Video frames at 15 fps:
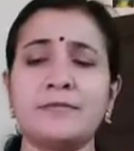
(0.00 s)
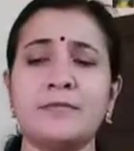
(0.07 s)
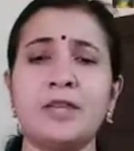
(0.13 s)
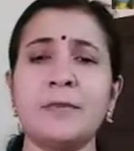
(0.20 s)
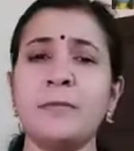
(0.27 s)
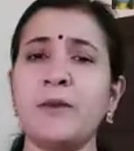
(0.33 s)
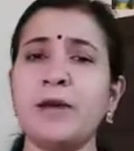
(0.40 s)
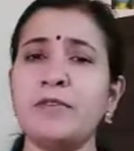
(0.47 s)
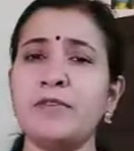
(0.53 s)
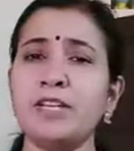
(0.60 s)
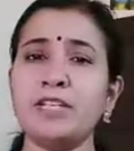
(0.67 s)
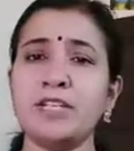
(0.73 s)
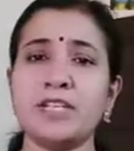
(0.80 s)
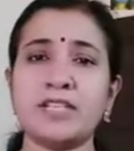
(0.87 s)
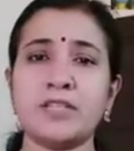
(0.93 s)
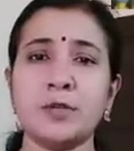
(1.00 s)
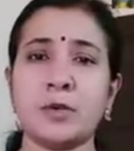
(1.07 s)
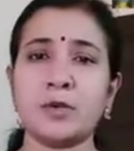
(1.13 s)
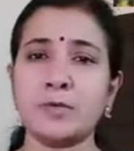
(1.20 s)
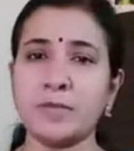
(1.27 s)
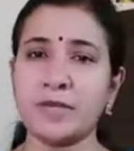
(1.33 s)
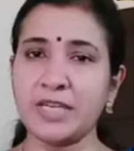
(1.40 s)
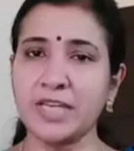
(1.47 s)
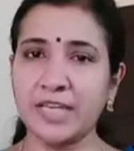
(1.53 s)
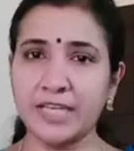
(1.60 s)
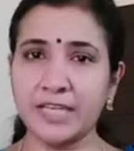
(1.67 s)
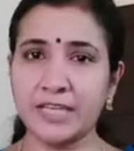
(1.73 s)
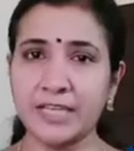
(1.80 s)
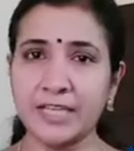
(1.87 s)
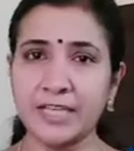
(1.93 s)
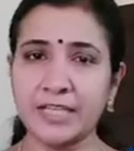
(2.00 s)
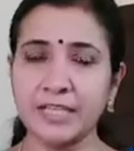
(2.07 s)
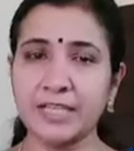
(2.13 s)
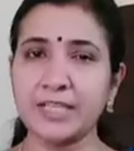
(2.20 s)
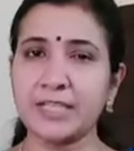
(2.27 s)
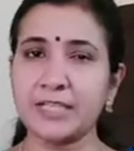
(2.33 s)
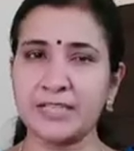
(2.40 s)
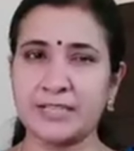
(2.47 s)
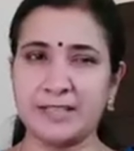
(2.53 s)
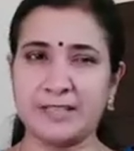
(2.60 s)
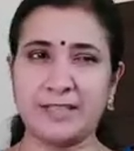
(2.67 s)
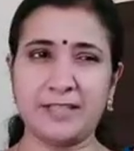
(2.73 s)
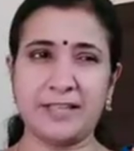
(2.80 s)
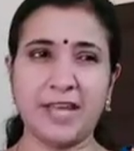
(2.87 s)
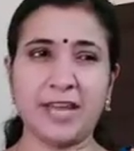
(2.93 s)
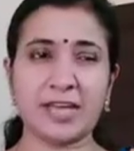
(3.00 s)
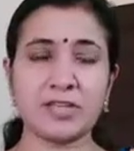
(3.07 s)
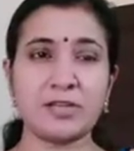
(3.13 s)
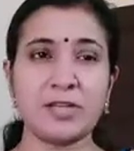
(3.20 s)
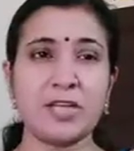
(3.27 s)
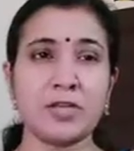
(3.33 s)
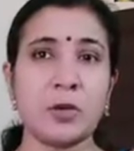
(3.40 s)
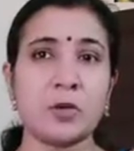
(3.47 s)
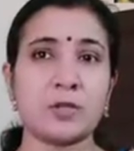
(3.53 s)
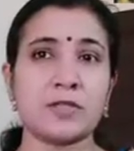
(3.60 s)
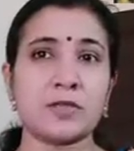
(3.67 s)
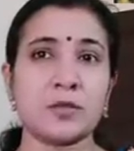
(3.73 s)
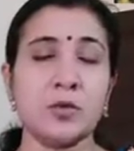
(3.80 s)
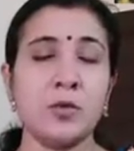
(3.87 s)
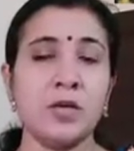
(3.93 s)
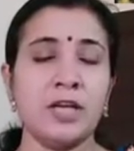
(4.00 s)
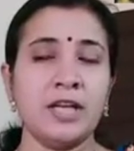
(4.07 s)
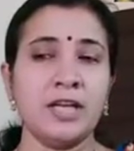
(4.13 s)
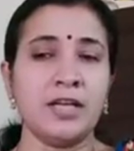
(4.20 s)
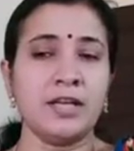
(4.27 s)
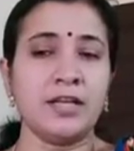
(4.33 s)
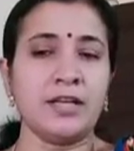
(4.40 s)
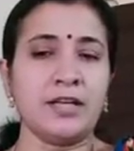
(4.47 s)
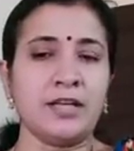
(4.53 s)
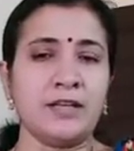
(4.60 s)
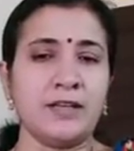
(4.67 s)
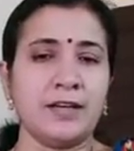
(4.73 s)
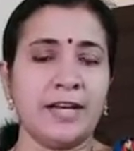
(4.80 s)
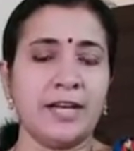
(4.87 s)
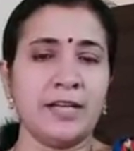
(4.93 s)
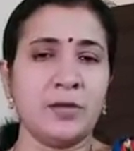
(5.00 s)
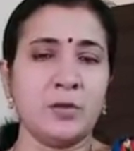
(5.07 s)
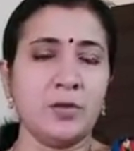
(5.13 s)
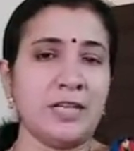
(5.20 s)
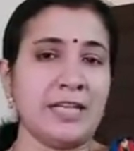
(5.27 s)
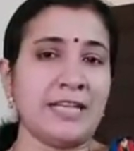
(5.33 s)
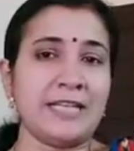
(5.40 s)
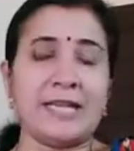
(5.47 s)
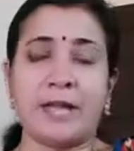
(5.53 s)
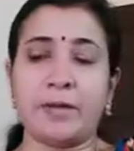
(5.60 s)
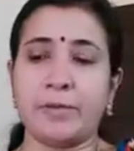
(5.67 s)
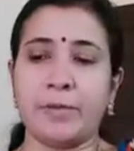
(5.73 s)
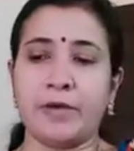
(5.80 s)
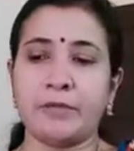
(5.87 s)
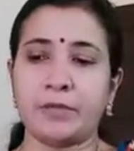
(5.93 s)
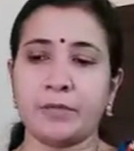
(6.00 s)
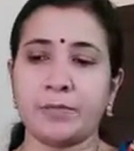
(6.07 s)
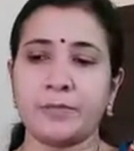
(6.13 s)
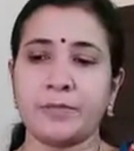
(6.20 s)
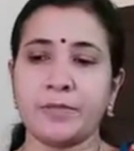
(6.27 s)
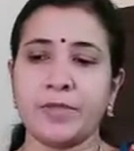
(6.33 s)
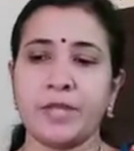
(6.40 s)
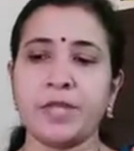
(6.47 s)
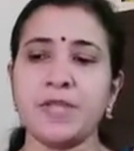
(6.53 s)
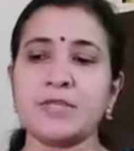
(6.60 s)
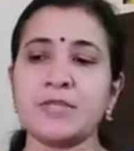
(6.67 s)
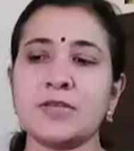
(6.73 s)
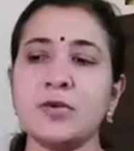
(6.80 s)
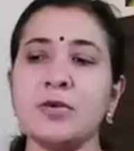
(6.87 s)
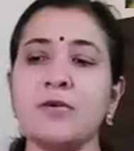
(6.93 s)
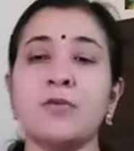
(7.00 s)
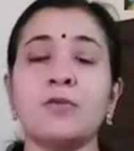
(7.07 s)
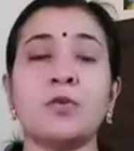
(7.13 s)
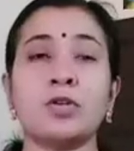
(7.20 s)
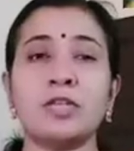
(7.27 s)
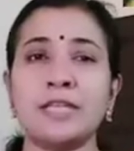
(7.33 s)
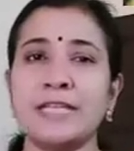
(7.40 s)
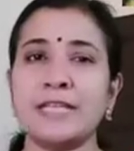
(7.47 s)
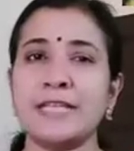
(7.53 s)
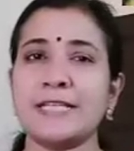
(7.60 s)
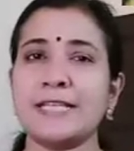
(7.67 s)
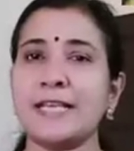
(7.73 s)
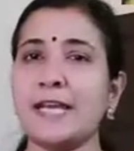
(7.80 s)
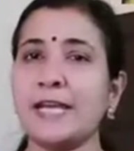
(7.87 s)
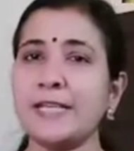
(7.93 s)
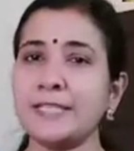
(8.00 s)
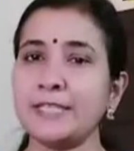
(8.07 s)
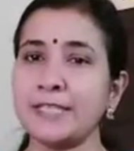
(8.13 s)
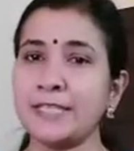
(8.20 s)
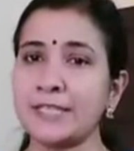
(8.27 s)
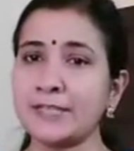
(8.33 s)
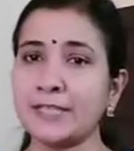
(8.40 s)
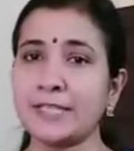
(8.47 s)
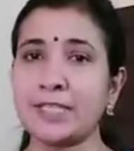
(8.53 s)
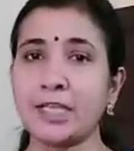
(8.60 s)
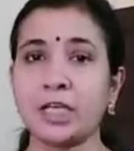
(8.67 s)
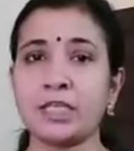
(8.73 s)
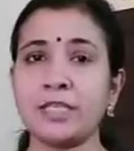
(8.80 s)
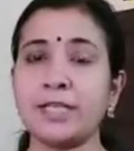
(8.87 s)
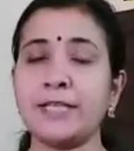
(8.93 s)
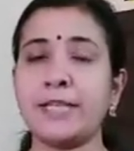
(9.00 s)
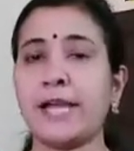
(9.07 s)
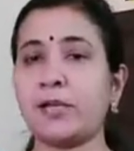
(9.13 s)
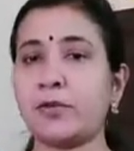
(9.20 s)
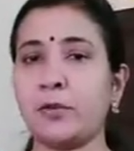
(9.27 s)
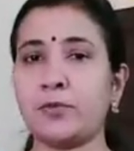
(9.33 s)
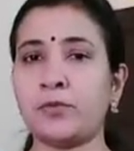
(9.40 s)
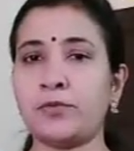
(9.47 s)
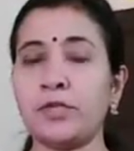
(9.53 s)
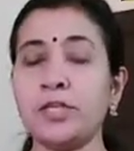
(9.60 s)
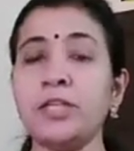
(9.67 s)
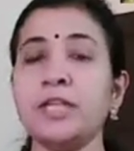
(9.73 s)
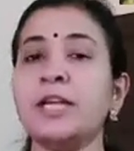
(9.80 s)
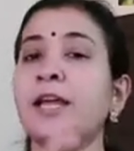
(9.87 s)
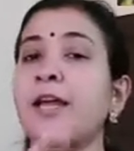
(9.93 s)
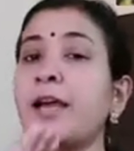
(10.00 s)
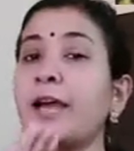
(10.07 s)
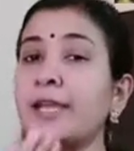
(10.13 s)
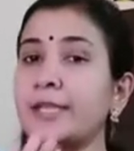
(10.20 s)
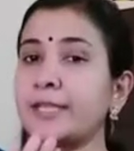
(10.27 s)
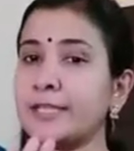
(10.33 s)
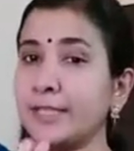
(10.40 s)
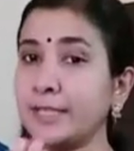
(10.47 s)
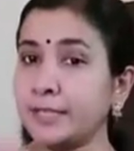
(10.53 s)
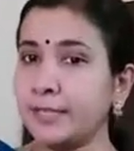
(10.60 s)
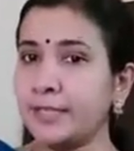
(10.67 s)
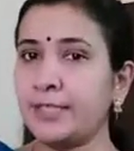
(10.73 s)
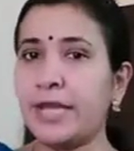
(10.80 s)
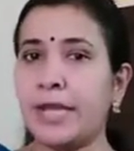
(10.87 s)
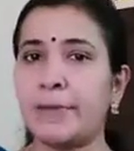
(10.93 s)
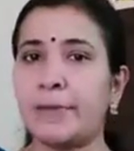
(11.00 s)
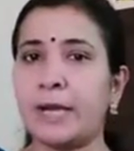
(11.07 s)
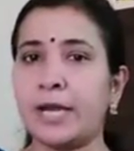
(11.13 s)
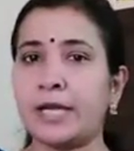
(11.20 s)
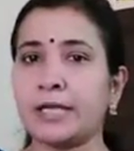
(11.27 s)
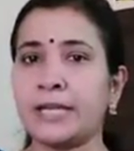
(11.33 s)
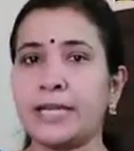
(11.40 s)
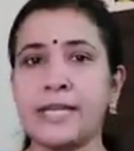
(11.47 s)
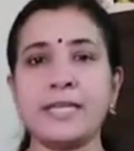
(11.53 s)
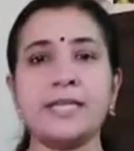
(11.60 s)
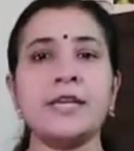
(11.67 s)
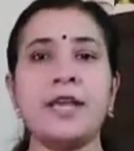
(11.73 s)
the power does not mean anything. It is actually not so. I don't need that power. So what did he say? I just rejected that offer. I rejected that bargain,